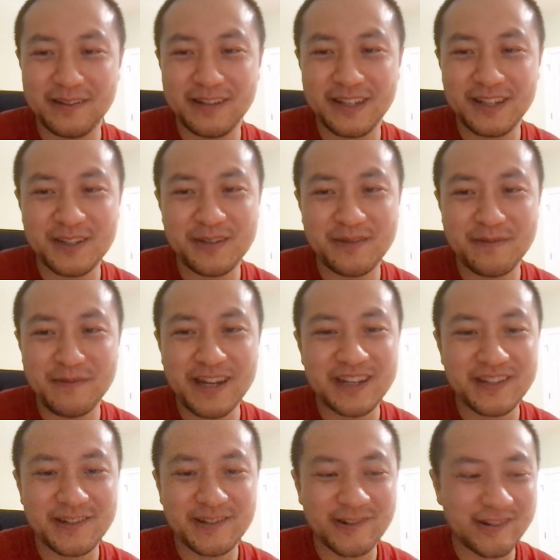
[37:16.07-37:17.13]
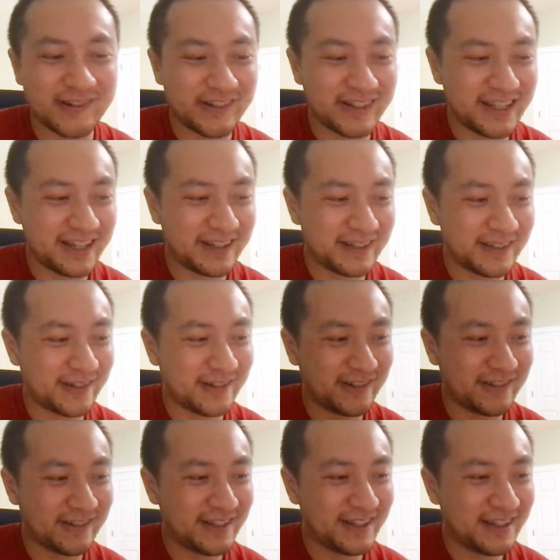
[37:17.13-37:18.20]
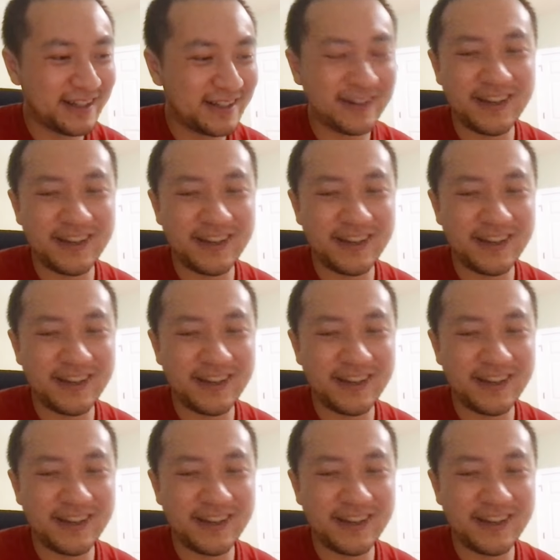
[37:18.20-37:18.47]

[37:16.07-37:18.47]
engineering manager role? Yeah. So yeah.